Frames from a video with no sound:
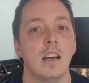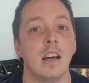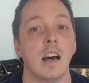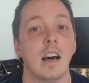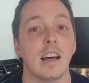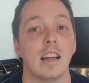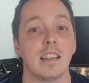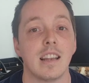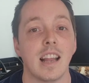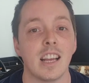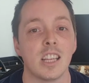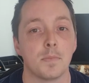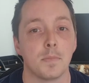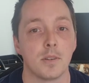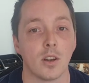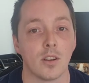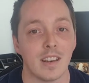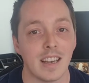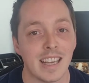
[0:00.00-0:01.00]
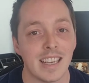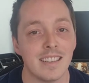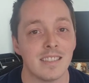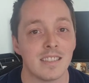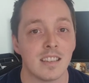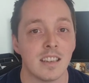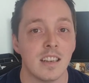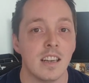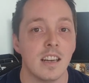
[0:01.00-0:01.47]
And last but not
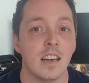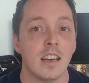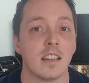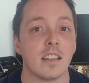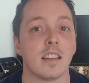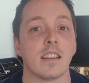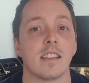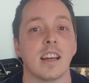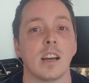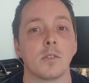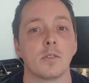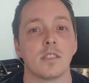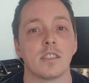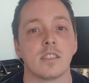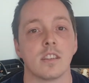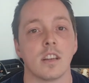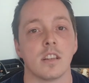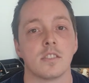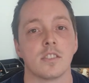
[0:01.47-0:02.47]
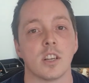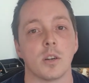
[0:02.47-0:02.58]
least, the Thousand Sons